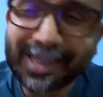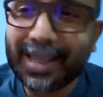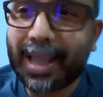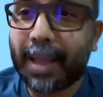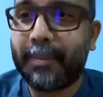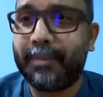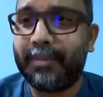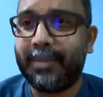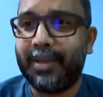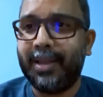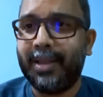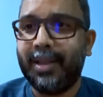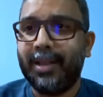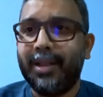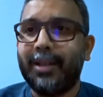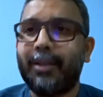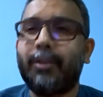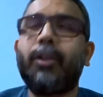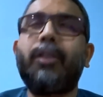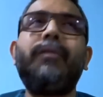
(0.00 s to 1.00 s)
them.
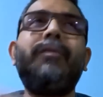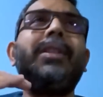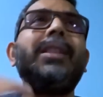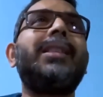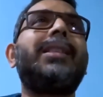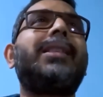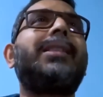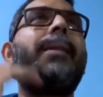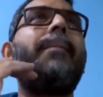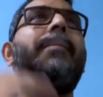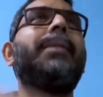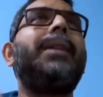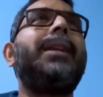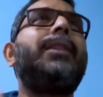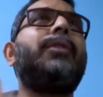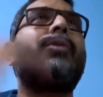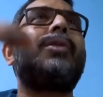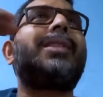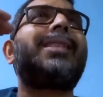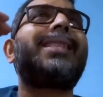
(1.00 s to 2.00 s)
Convince somebody
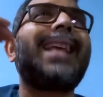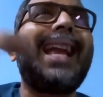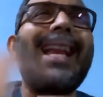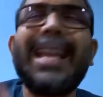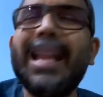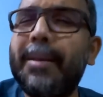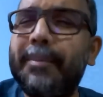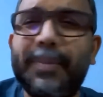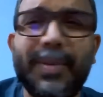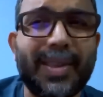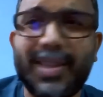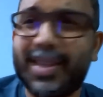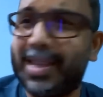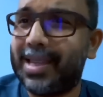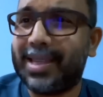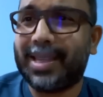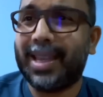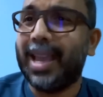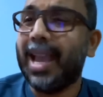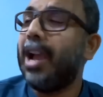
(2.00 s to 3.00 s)
to sign up is
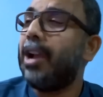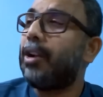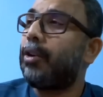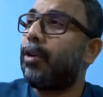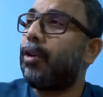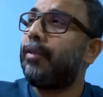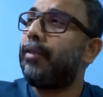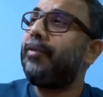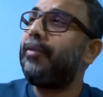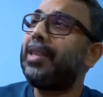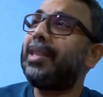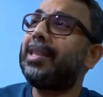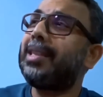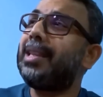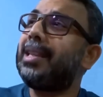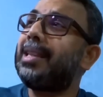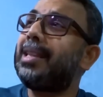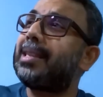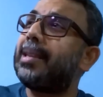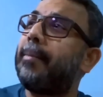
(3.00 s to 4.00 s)
easy.
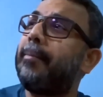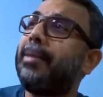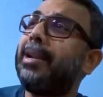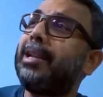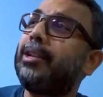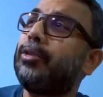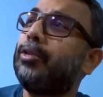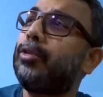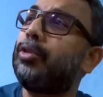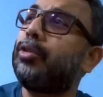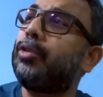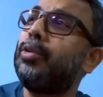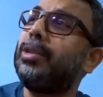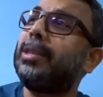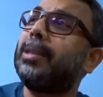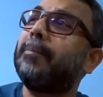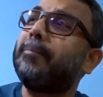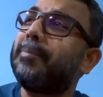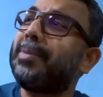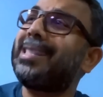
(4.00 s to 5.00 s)
Convincing somebody to do
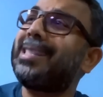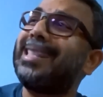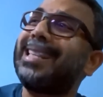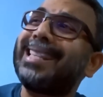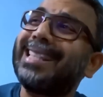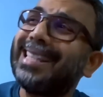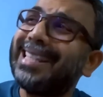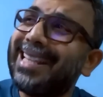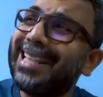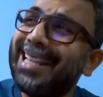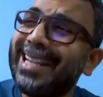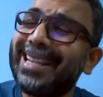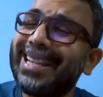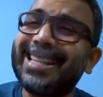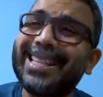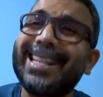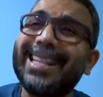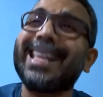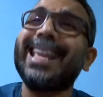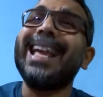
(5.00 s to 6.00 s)
the business
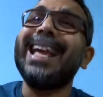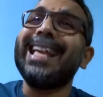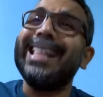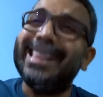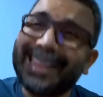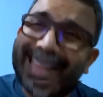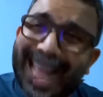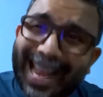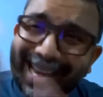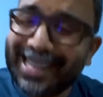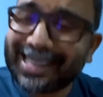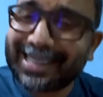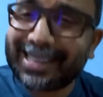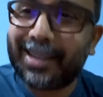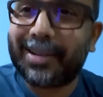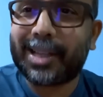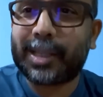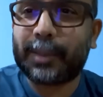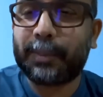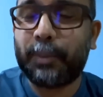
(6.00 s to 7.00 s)
seriously, that is
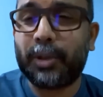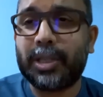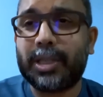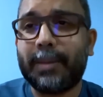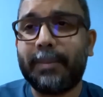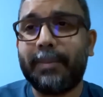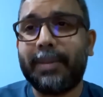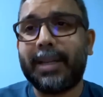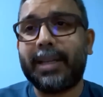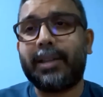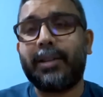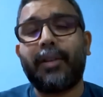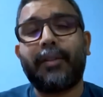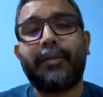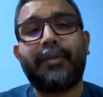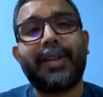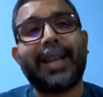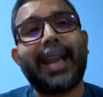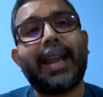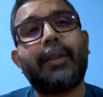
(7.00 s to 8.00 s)
the responsibility
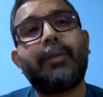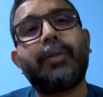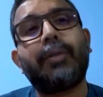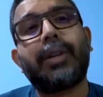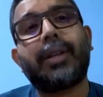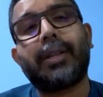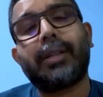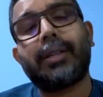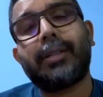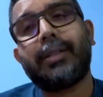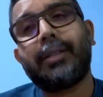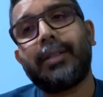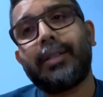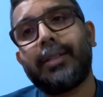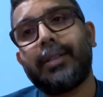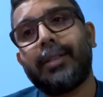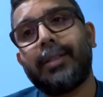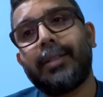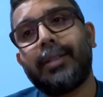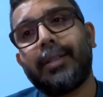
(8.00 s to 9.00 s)
of a networker.
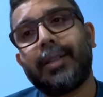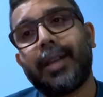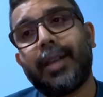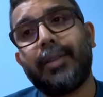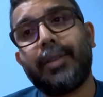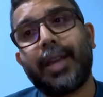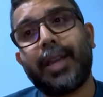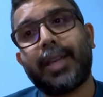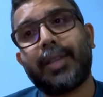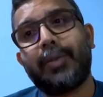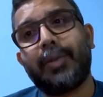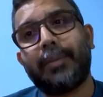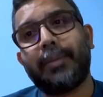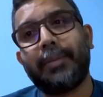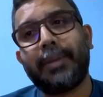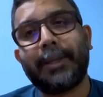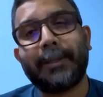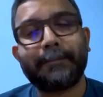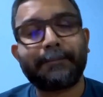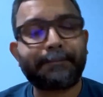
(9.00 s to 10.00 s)
Are you guys with
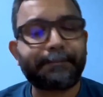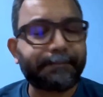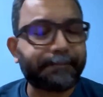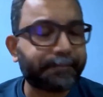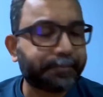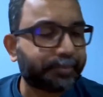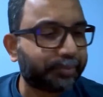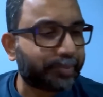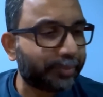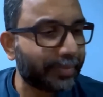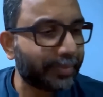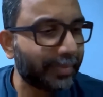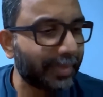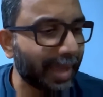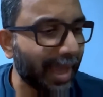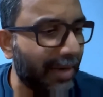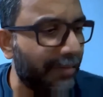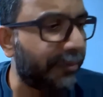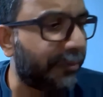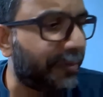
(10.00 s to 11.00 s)
me?
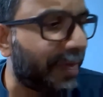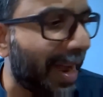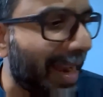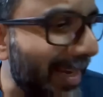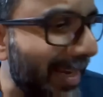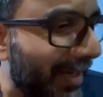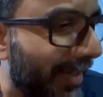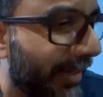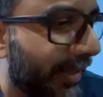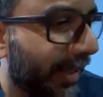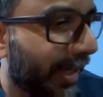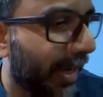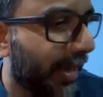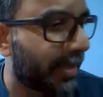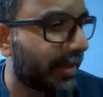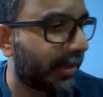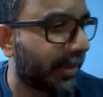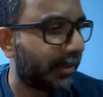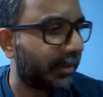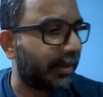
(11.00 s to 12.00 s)
And finally,
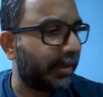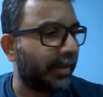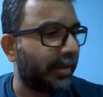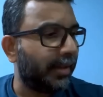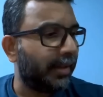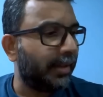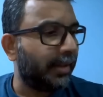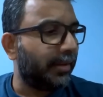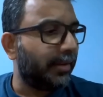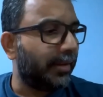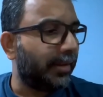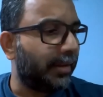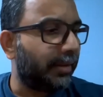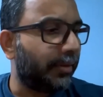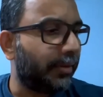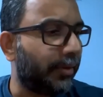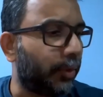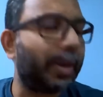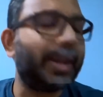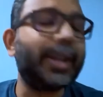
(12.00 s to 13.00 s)
guys,
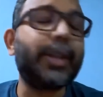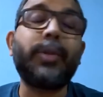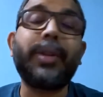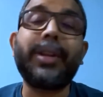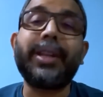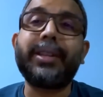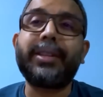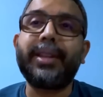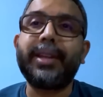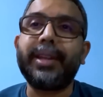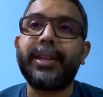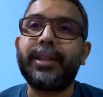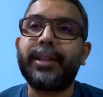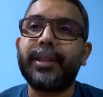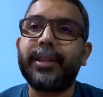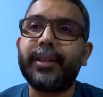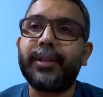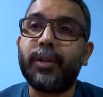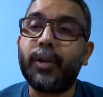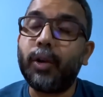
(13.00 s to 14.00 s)
2023,
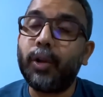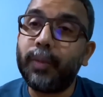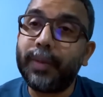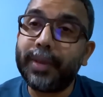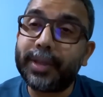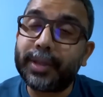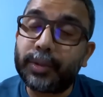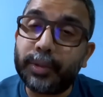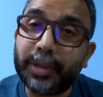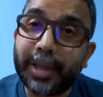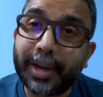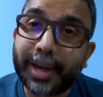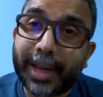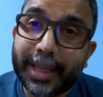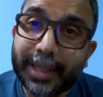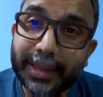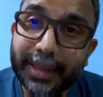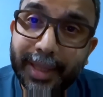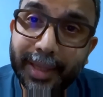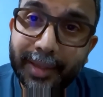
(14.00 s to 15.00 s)
always do the
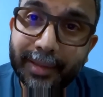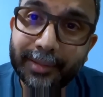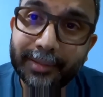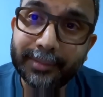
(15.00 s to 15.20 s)
right thing.